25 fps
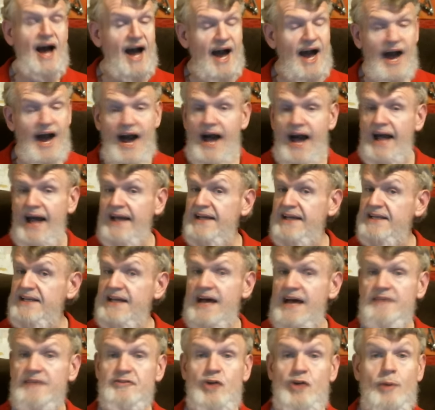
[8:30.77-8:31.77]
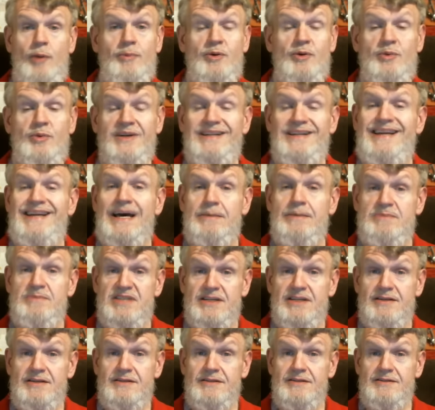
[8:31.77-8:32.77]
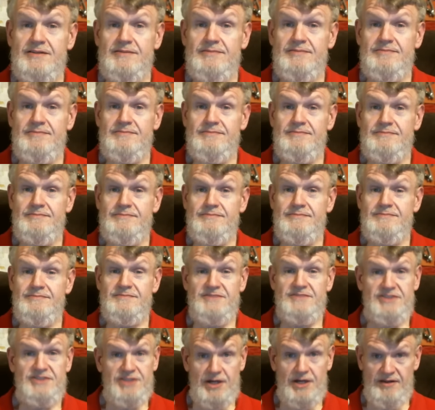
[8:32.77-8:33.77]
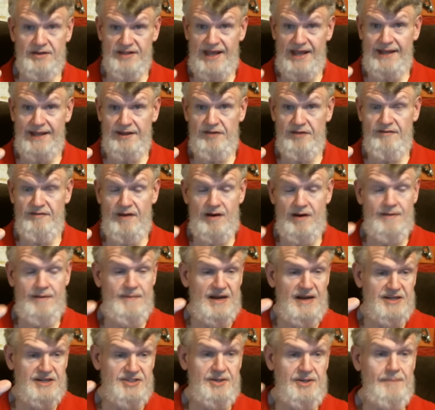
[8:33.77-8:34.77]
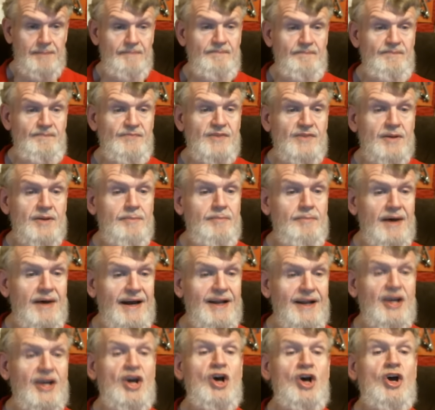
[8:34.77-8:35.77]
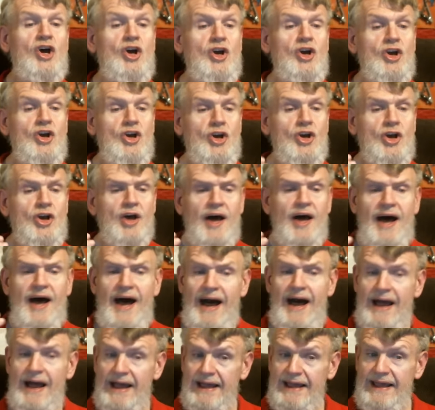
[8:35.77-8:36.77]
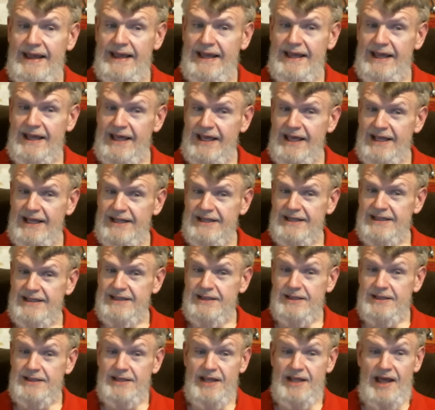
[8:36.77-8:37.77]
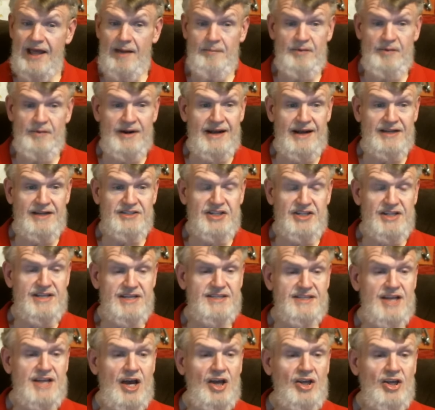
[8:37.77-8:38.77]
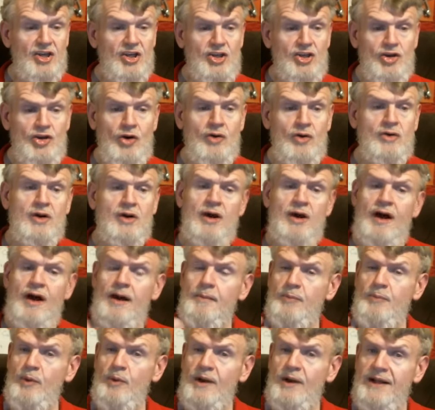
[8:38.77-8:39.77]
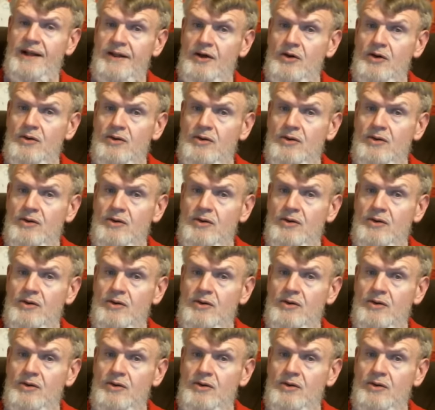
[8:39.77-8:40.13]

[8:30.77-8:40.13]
I have trouble with names. So thank you very much. But I am pronouncing this Young Abuelo,